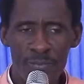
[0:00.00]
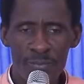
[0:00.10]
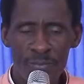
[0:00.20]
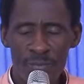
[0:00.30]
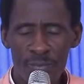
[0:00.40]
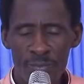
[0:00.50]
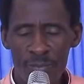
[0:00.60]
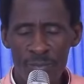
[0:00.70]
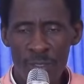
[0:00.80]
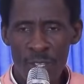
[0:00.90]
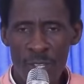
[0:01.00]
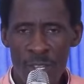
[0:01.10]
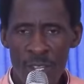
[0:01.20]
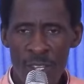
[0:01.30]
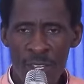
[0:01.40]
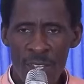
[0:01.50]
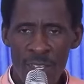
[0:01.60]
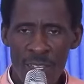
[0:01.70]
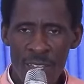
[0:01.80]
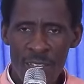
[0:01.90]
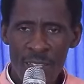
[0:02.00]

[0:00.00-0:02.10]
Nobody speaks.